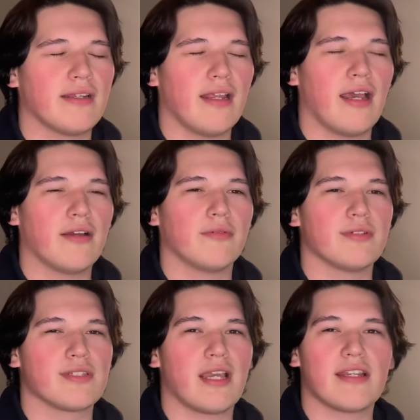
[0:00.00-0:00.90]
I
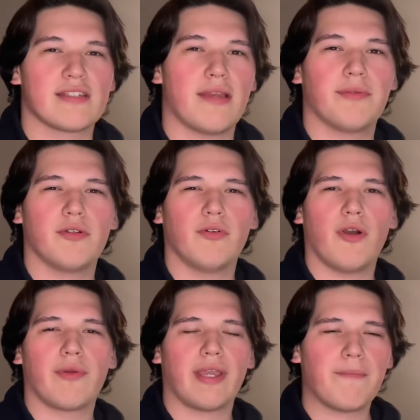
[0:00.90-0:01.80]
was kind of skeptical
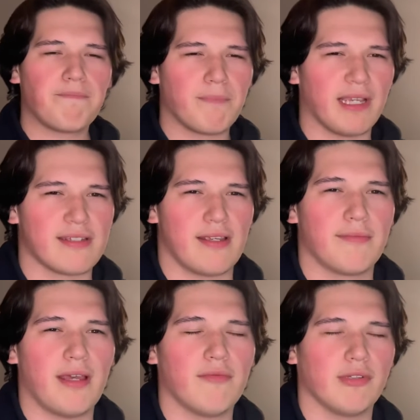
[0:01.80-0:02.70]
going in because I'm
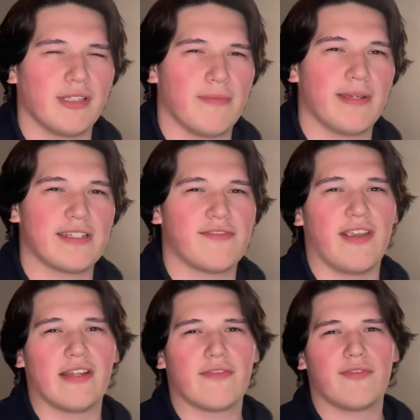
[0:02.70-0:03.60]
not really the biggest
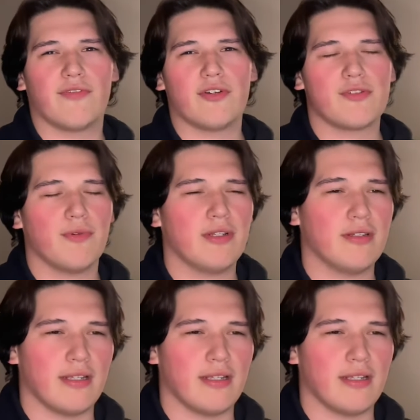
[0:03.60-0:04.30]
fan of the first one,